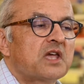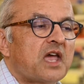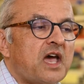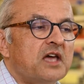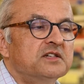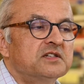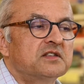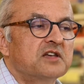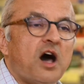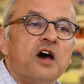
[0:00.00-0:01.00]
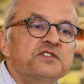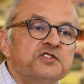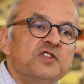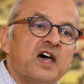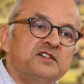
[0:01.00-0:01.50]
And the answer
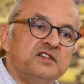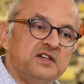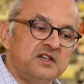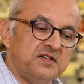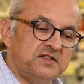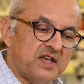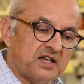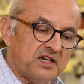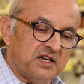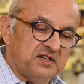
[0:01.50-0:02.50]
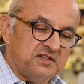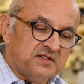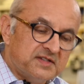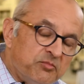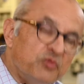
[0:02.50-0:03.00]
to that is that it is a
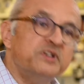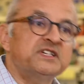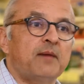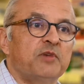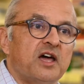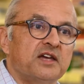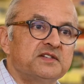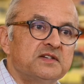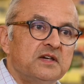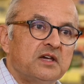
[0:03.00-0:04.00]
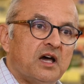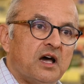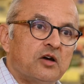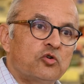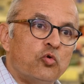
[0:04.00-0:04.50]
simple metabolite
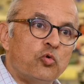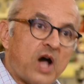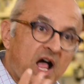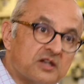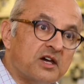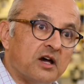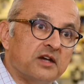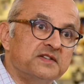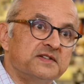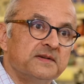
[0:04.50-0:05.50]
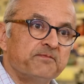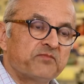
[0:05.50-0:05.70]
called aldehydes.